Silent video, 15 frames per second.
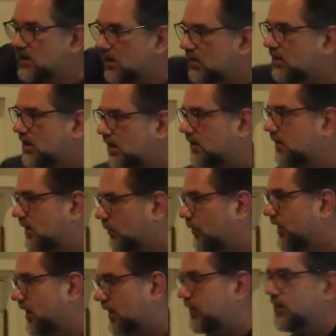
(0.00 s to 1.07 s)
our
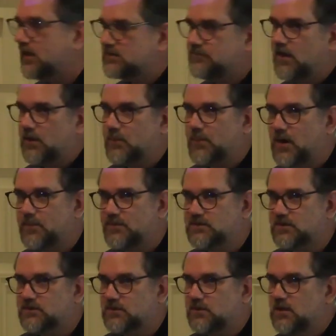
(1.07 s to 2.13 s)
100x value
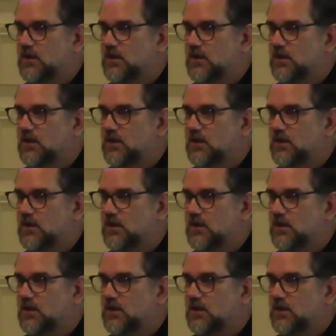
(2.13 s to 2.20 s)
proposition.